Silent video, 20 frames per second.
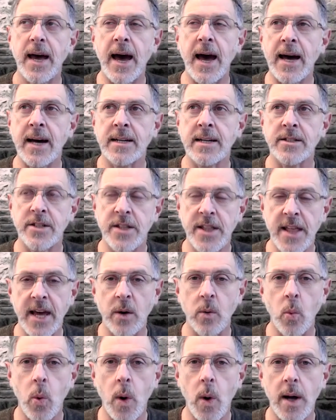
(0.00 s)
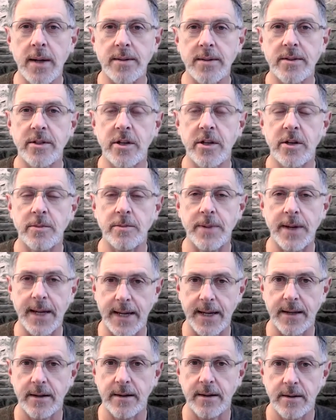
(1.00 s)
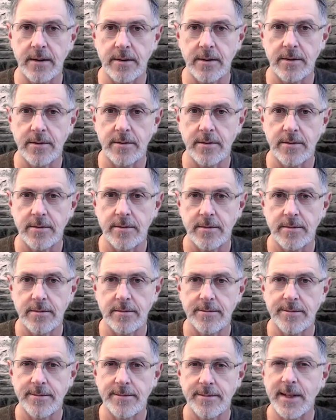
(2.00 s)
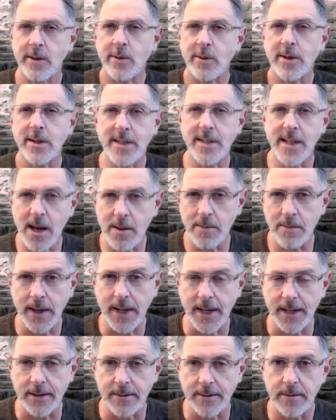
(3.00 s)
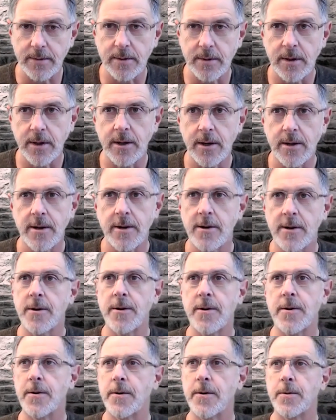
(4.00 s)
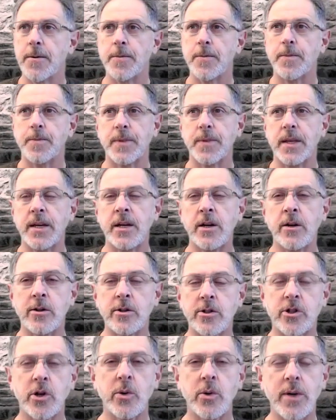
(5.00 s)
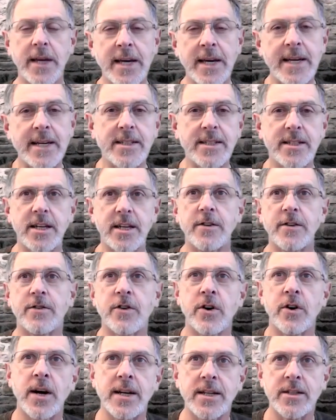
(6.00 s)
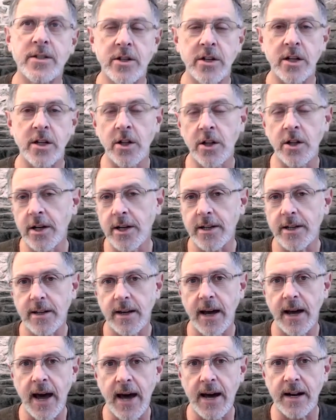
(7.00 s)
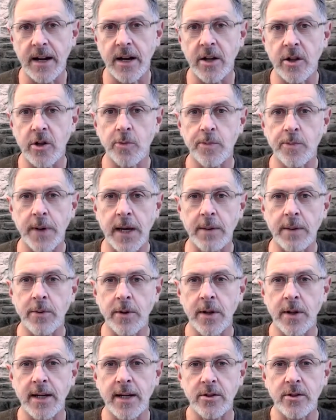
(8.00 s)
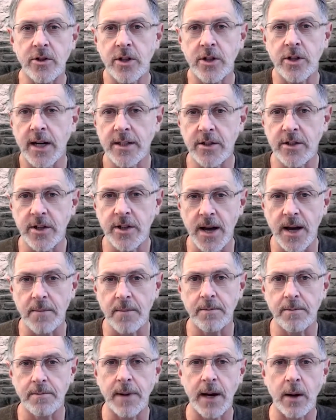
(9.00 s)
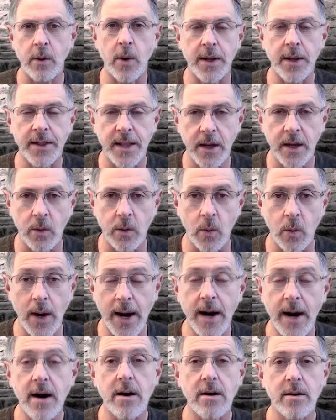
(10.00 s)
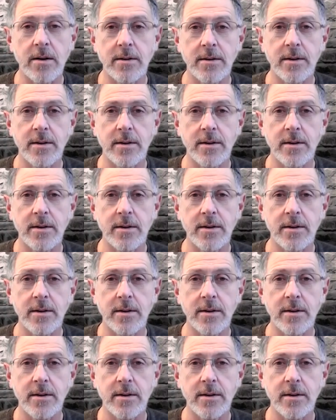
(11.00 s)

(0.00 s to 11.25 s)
as they want to be. Now, what does that mean? You know, it's so easy for us to look at other people and judge them by what they wear,